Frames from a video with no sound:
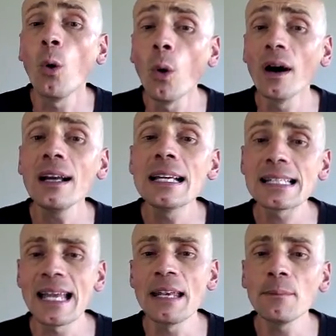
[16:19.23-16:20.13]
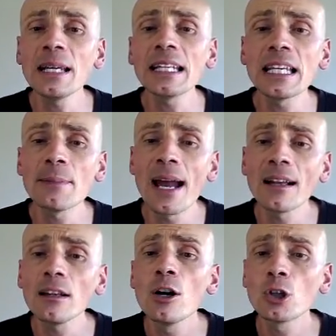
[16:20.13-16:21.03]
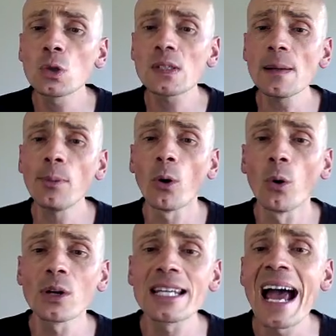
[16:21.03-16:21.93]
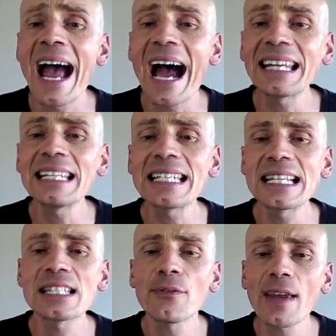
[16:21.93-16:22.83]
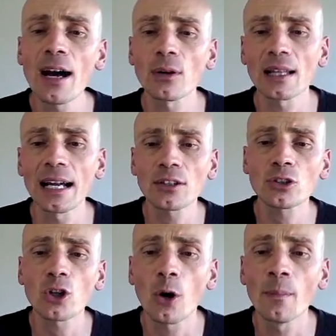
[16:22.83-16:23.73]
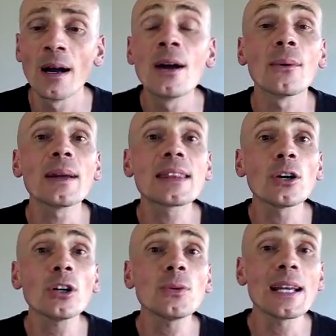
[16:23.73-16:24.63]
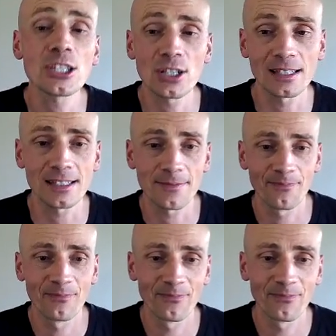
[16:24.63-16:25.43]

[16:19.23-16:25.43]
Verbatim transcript: or send me an email to support at intensivecarehotline.com with your questions.